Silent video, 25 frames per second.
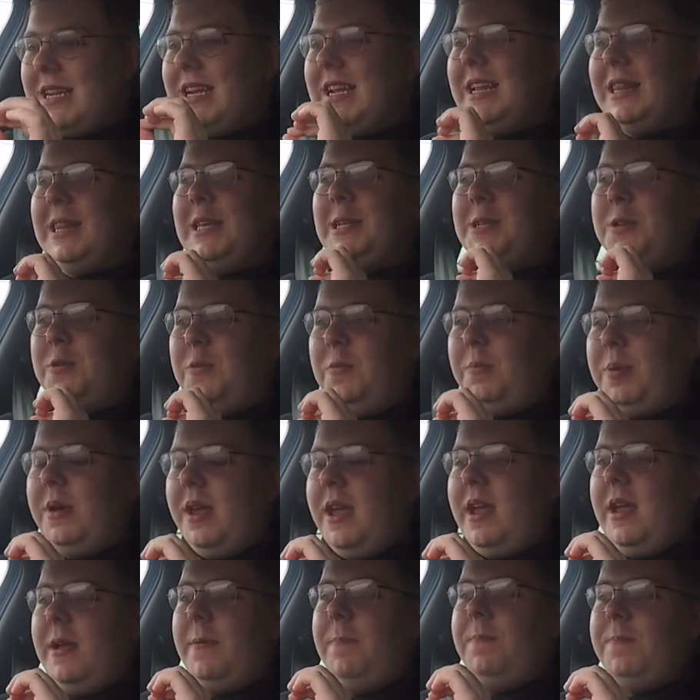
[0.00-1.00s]
a little
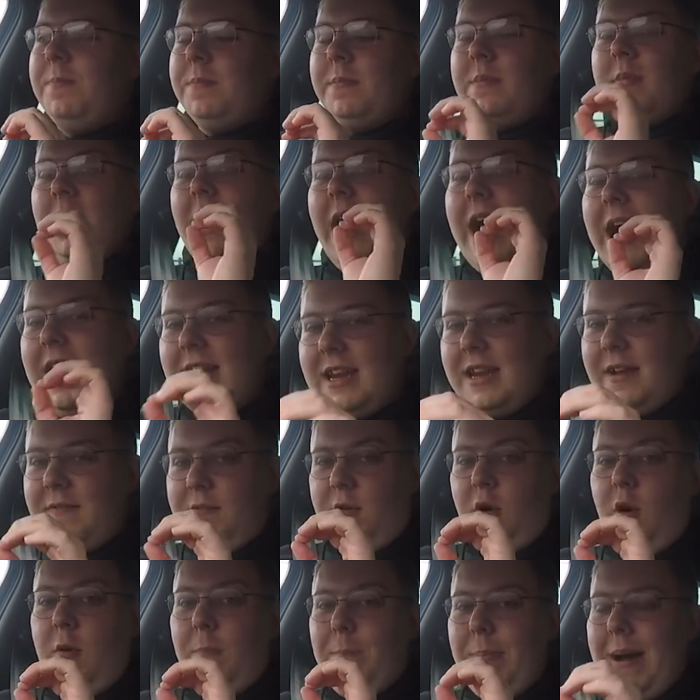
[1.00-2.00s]
bit, and
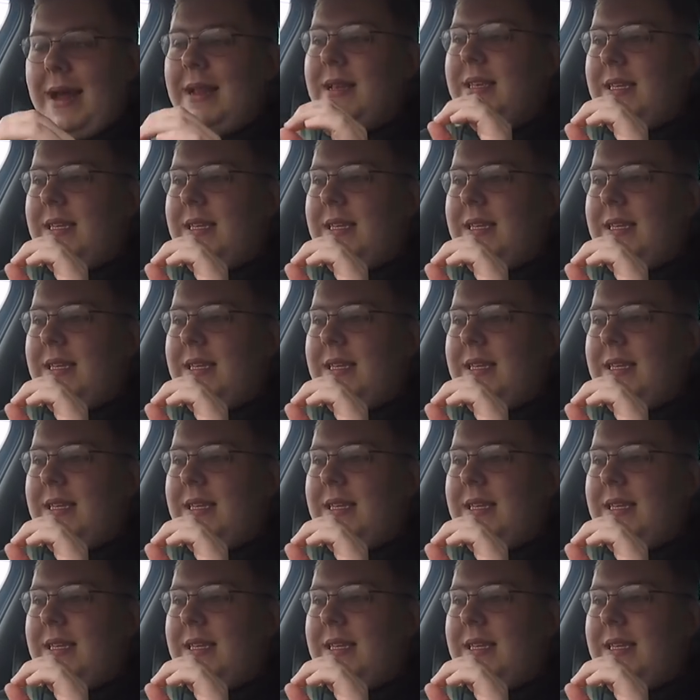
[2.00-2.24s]
I've got bad